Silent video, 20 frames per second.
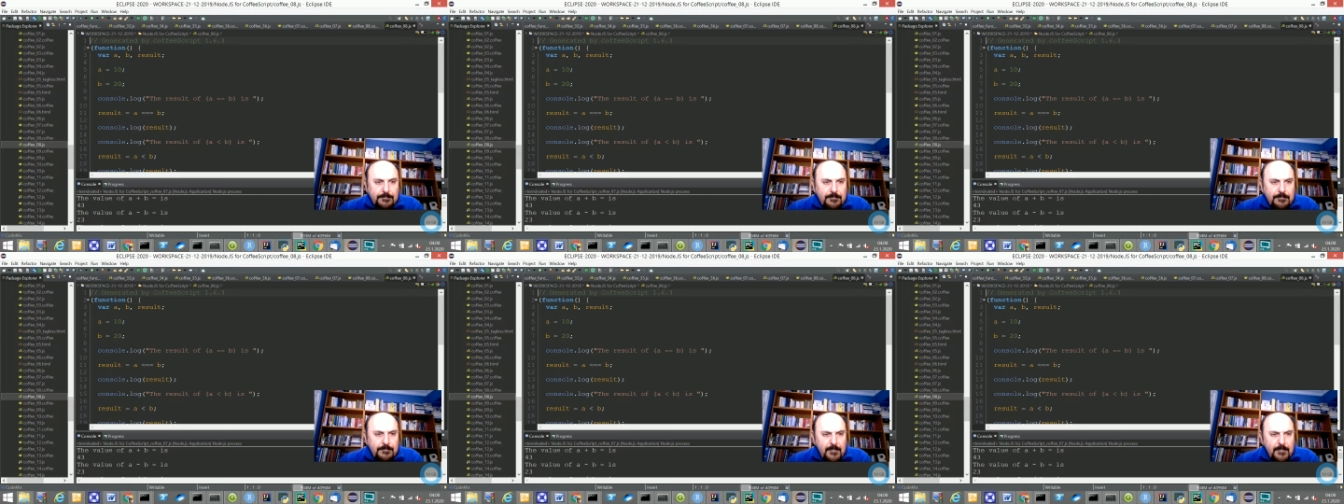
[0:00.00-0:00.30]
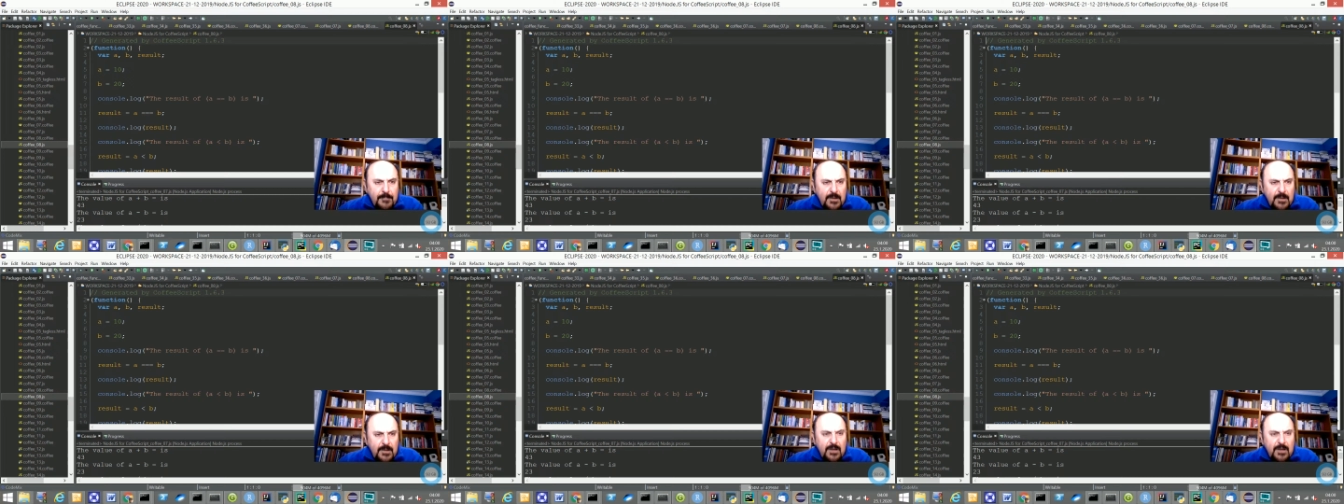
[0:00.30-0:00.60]

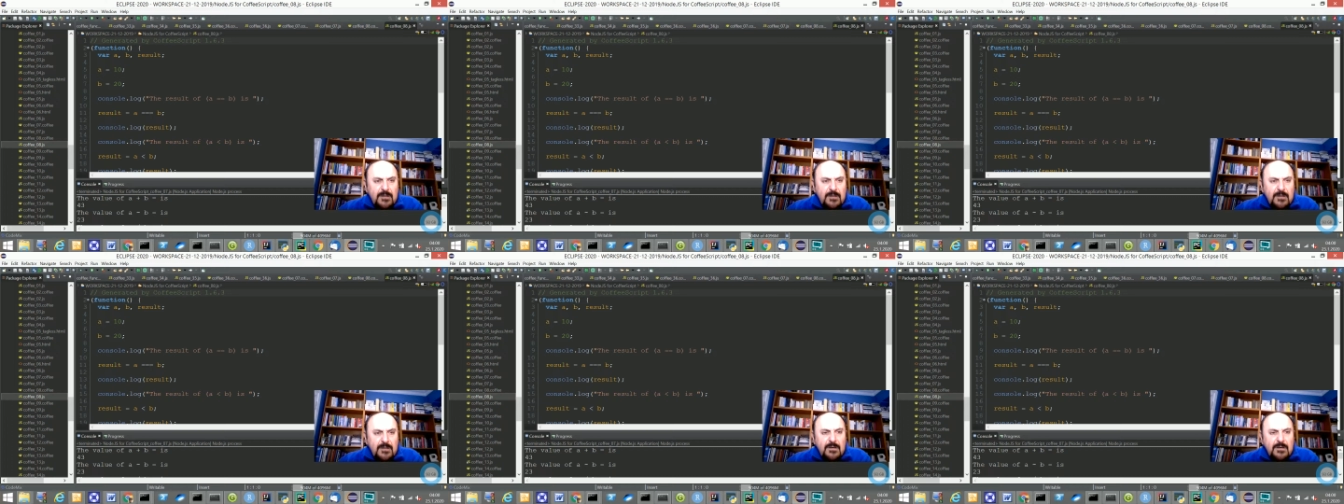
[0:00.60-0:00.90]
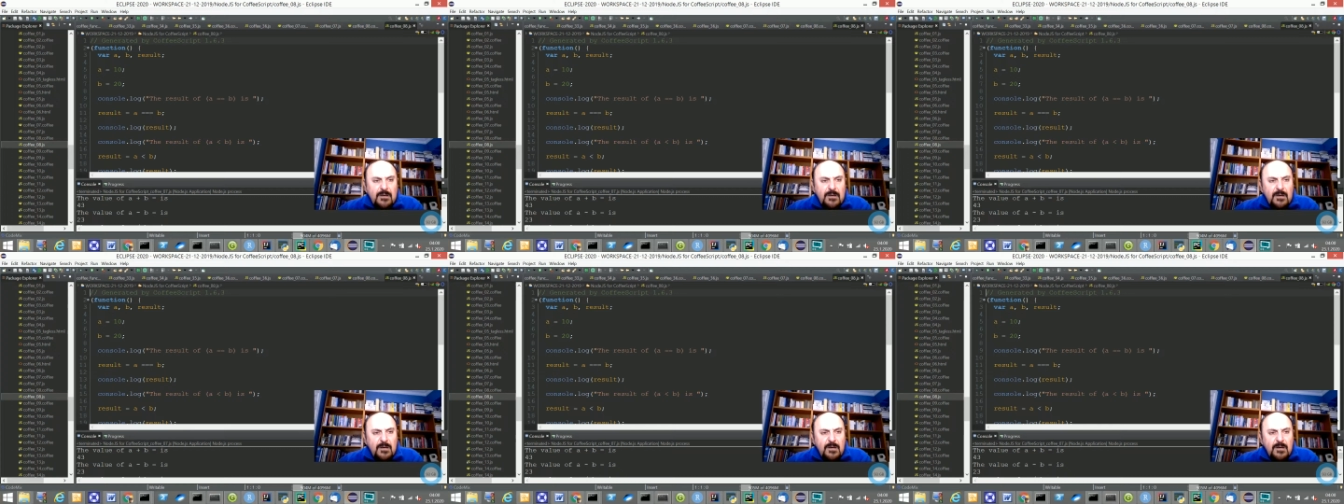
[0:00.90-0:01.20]
and
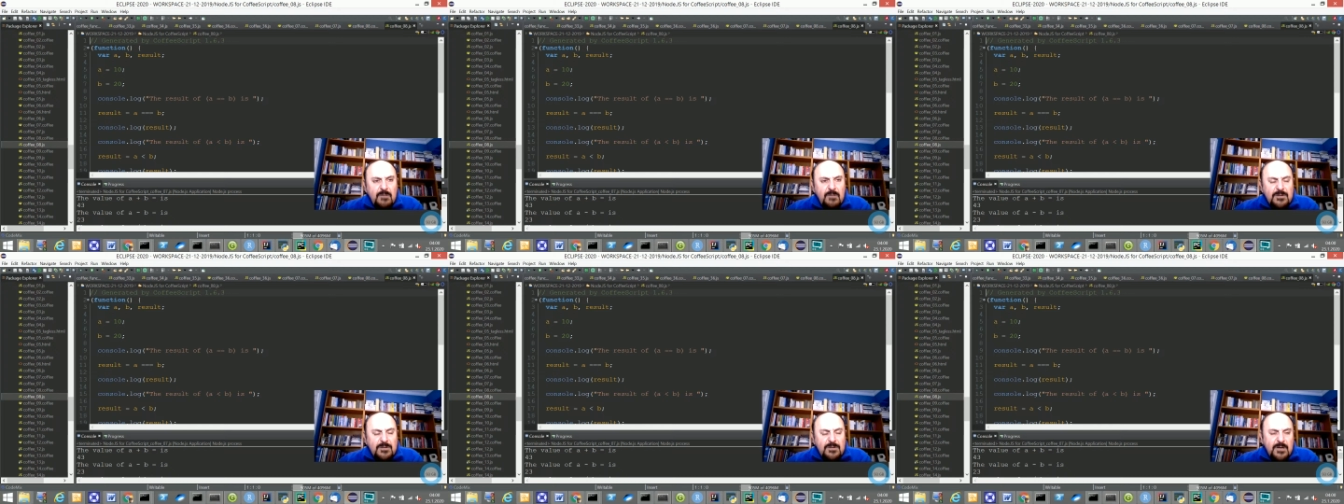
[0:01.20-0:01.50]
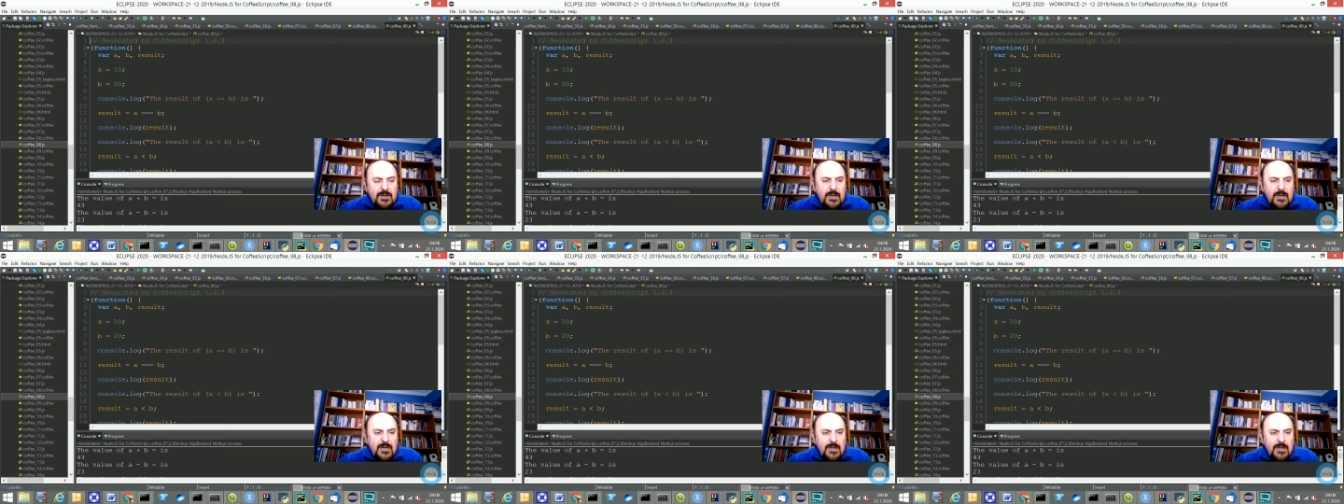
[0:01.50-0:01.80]
once again
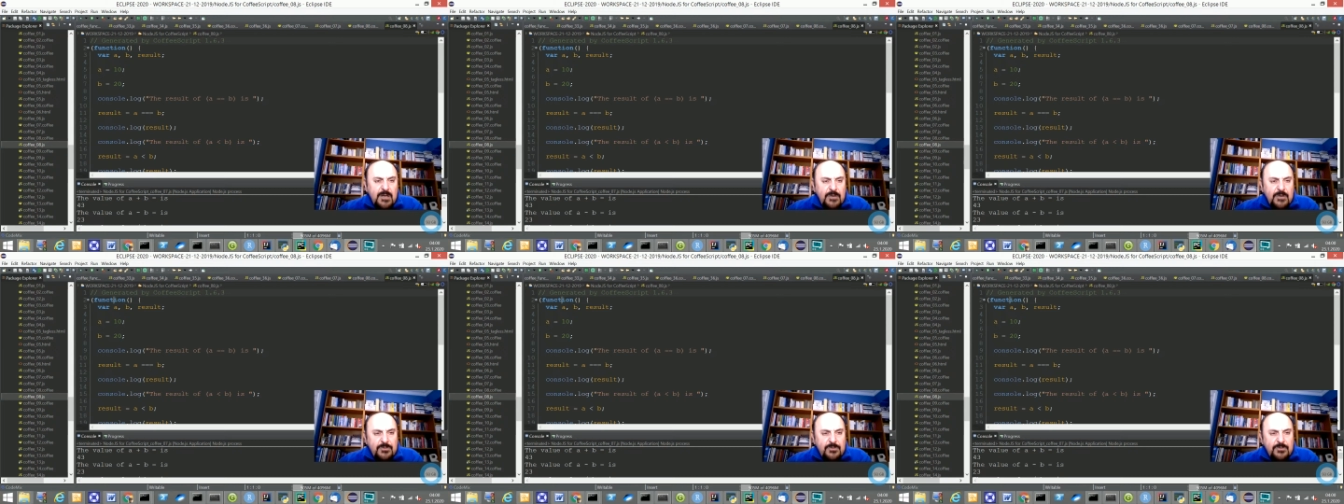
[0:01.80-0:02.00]
you